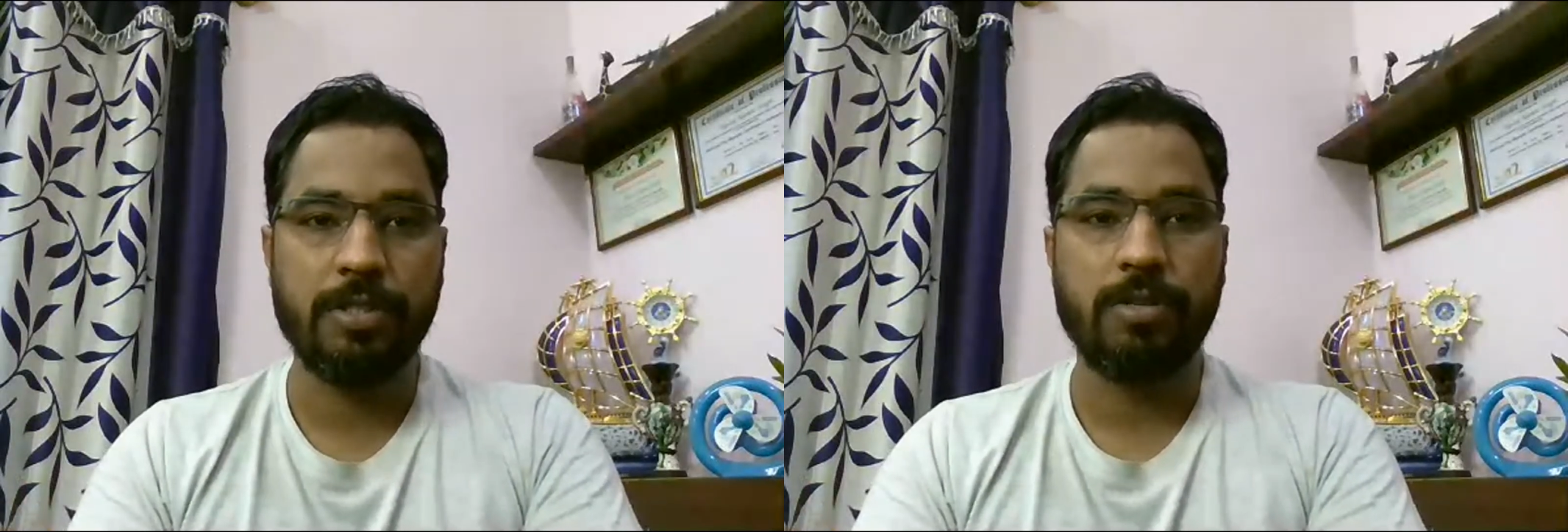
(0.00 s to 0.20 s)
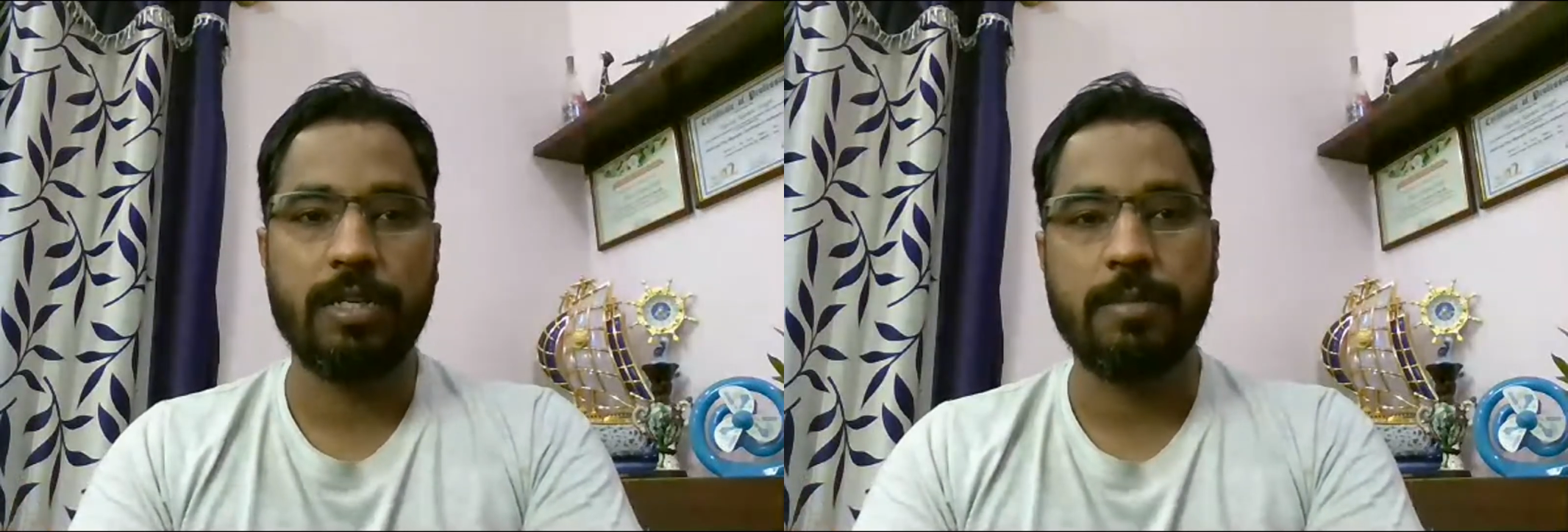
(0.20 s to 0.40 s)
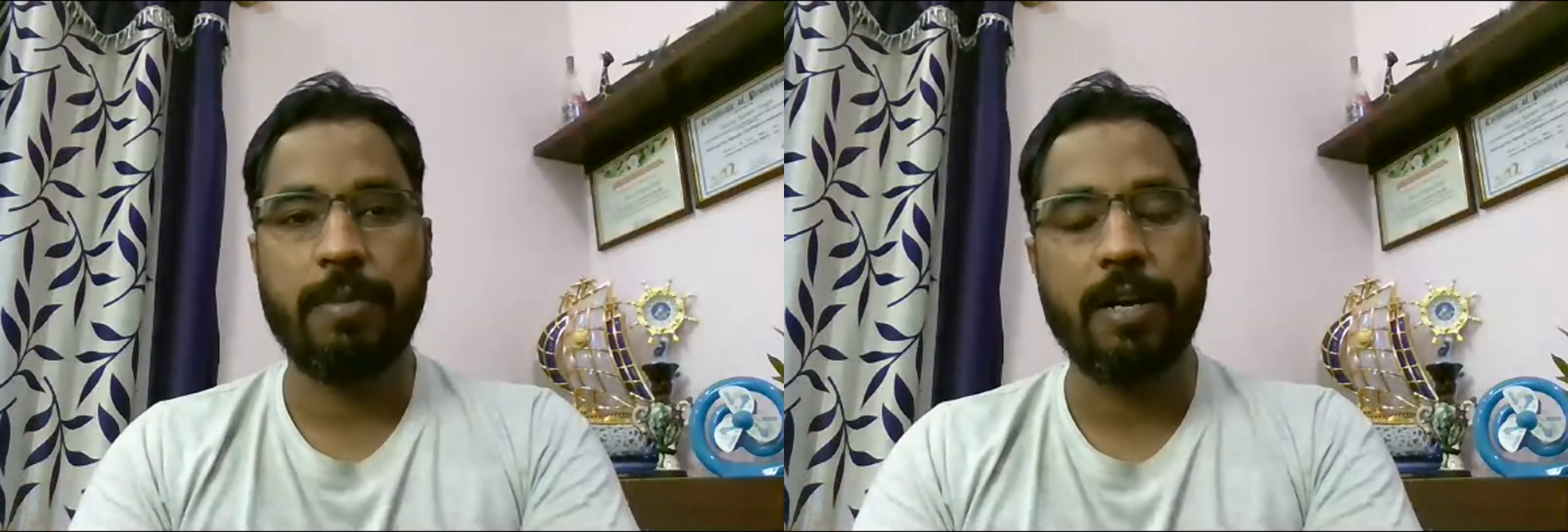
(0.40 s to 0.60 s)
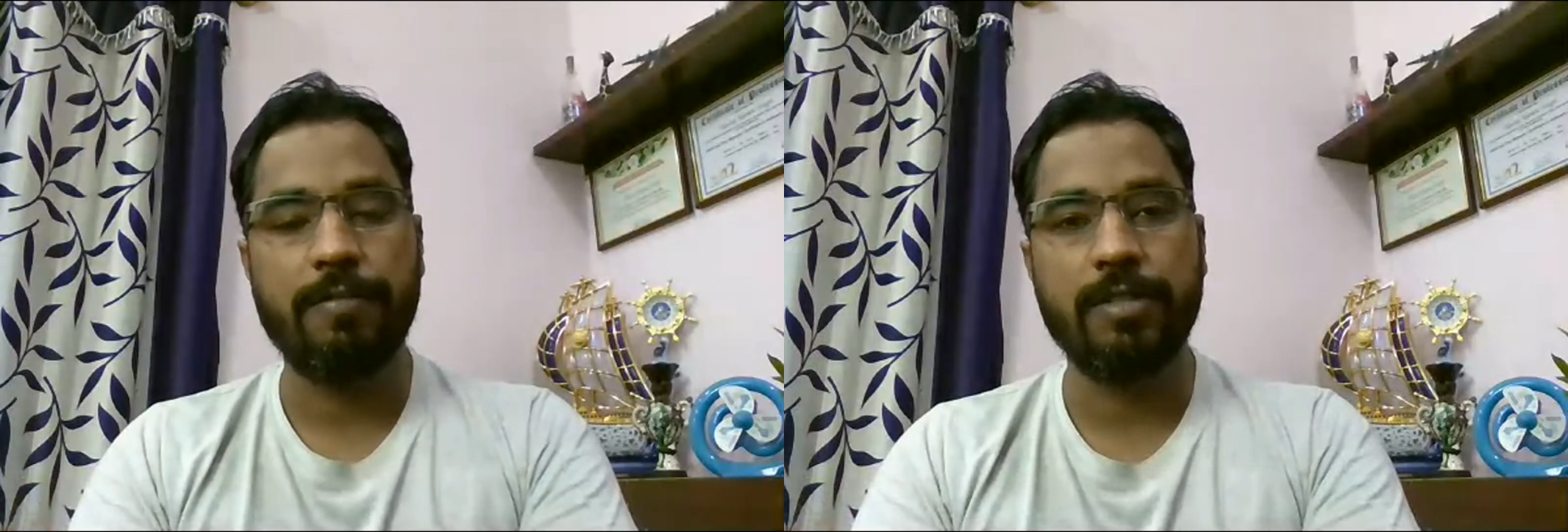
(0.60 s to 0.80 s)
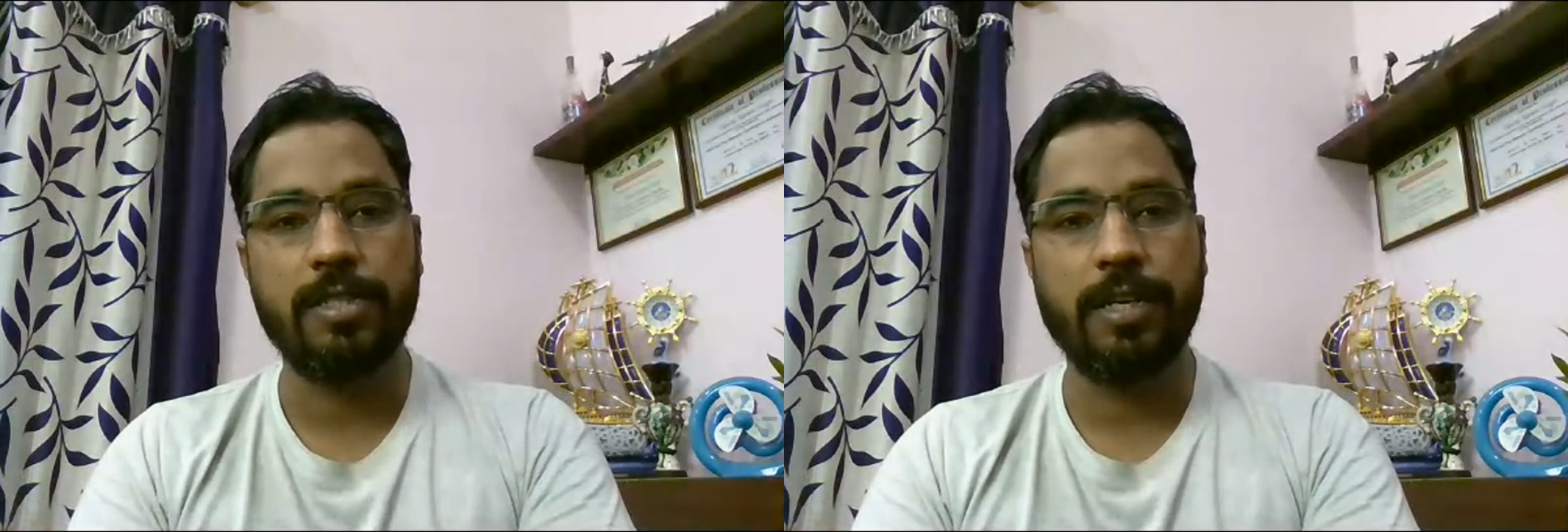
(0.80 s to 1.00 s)
So, as a part
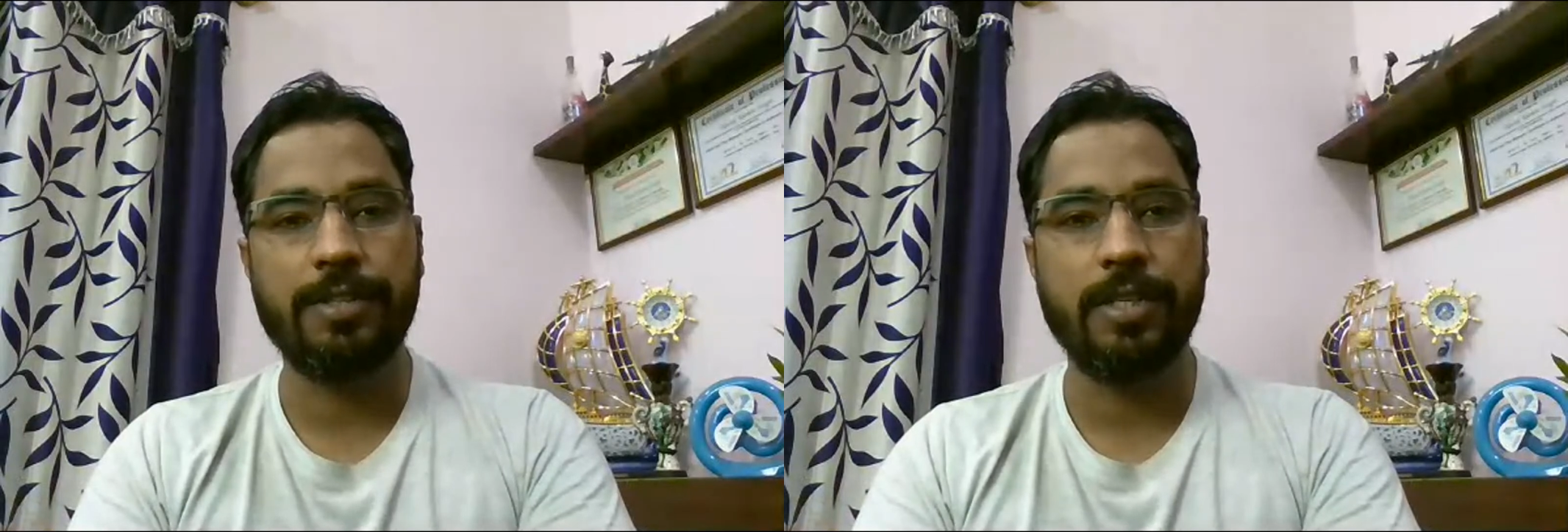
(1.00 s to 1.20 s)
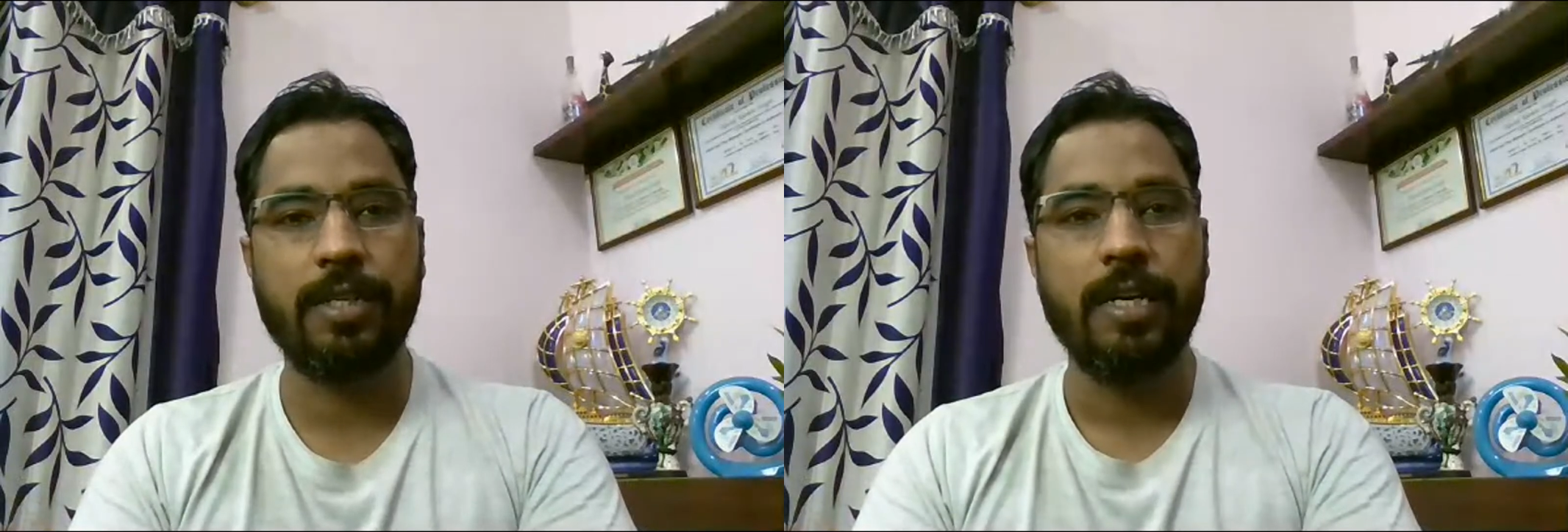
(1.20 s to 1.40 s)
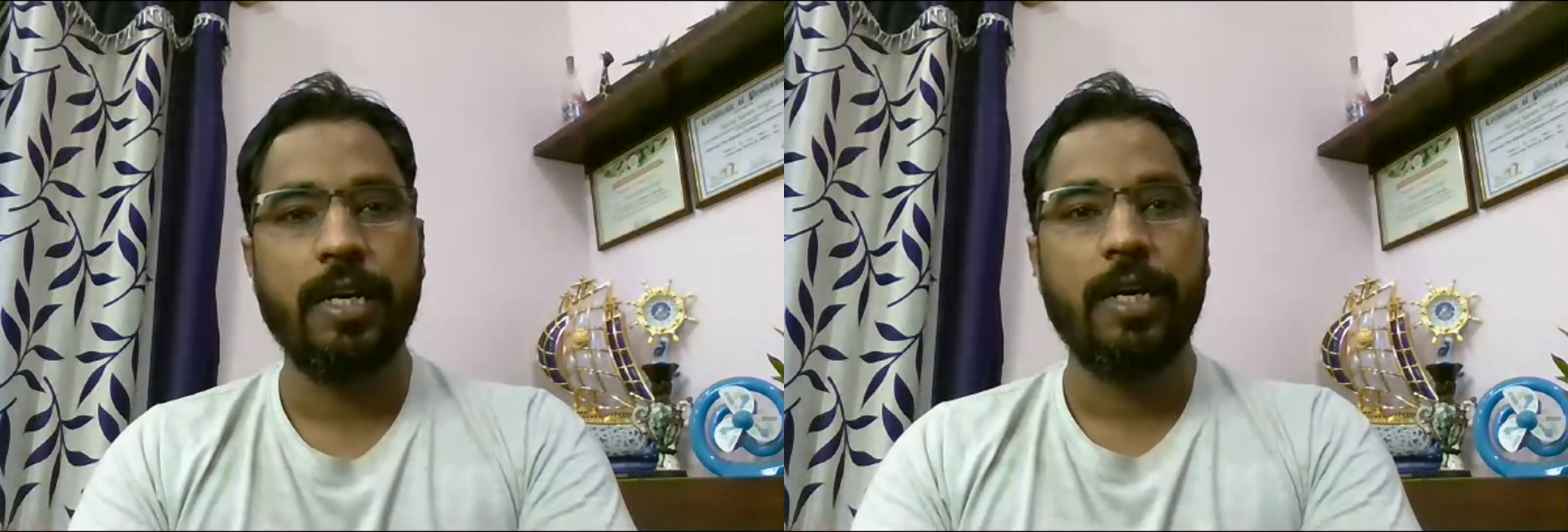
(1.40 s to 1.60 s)
of this session,